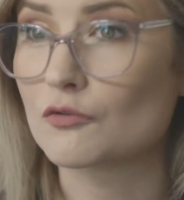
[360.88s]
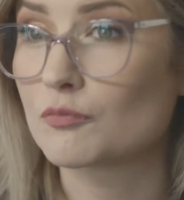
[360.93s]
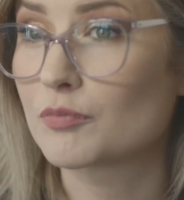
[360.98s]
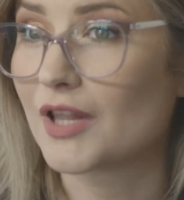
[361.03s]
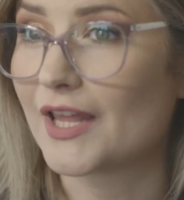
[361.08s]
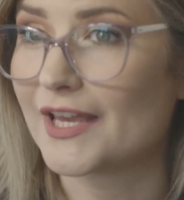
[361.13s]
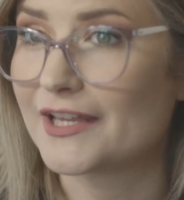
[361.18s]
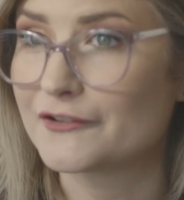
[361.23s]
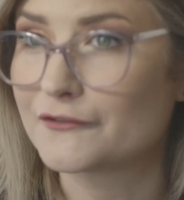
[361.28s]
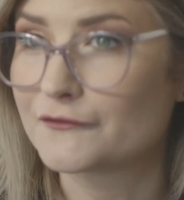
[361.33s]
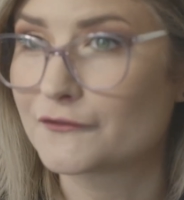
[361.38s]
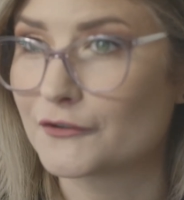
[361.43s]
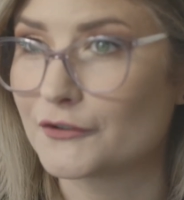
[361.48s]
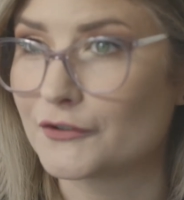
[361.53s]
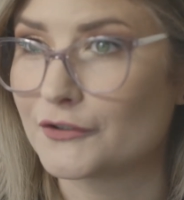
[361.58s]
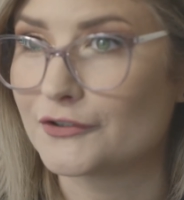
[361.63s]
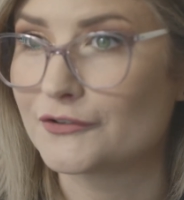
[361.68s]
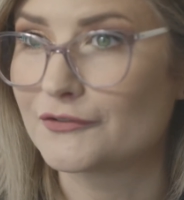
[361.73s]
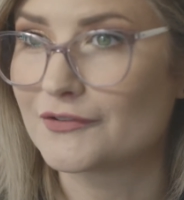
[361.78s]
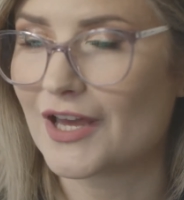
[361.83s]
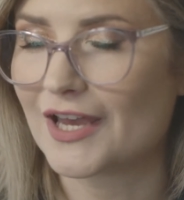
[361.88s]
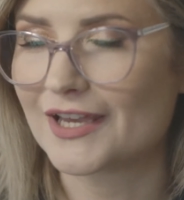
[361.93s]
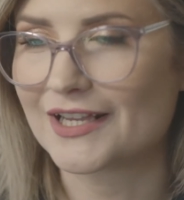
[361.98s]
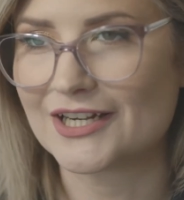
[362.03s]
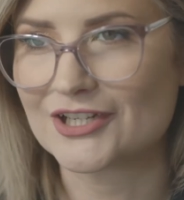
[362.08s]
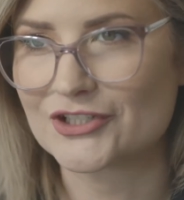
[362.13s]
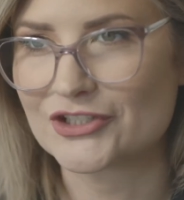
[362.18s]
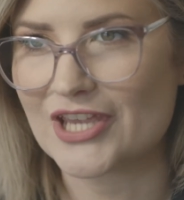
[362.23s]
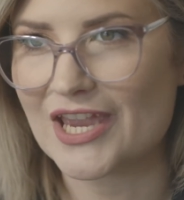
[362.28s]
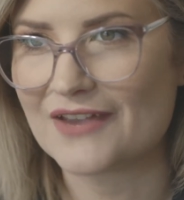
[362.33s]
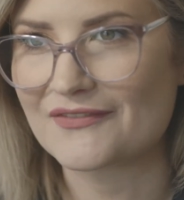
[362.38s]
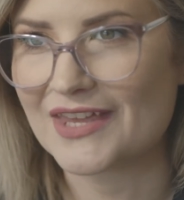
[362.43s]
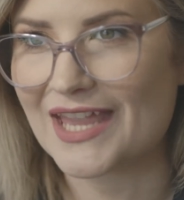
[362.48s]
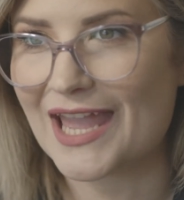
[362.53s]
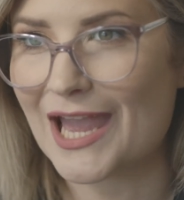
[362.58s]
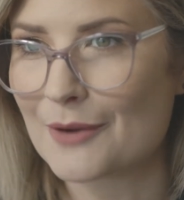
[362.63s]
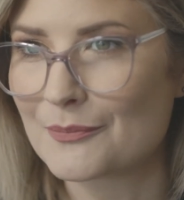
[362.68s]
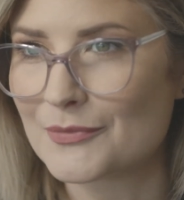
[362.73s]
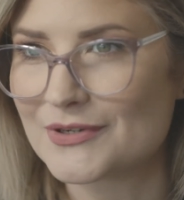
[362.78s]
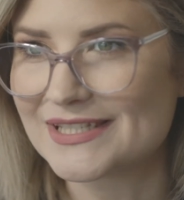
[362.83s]
a plate of food. I can actually have the
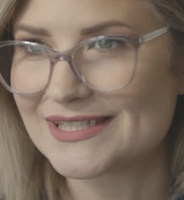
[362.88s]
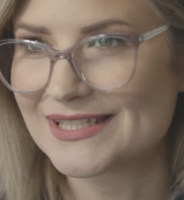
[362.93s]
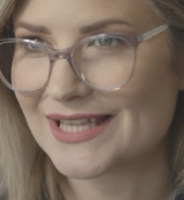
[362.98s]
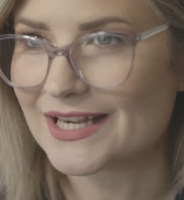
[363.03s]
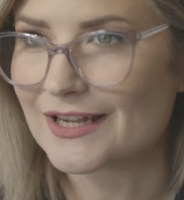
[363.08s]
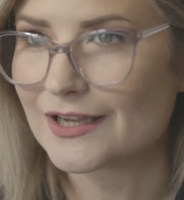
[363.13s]
camera set